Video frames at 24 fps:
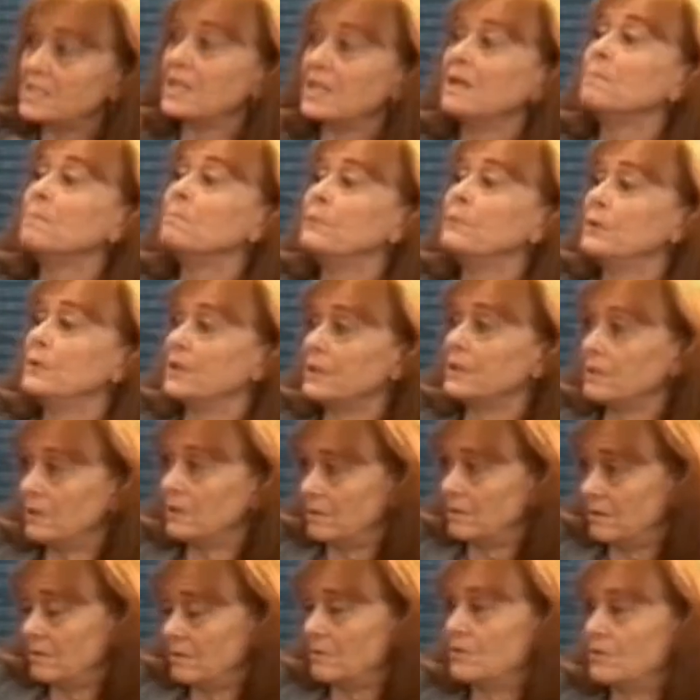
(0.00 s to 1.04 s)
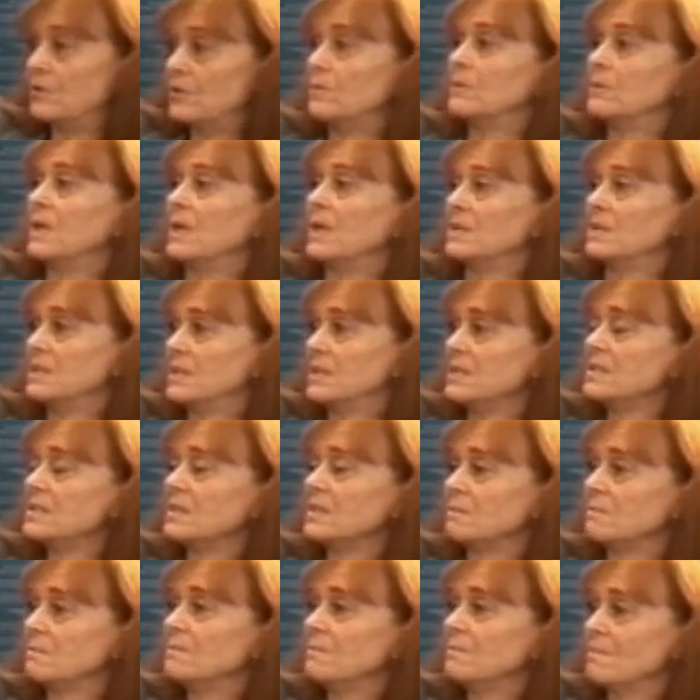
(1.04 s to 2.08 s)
input to that system.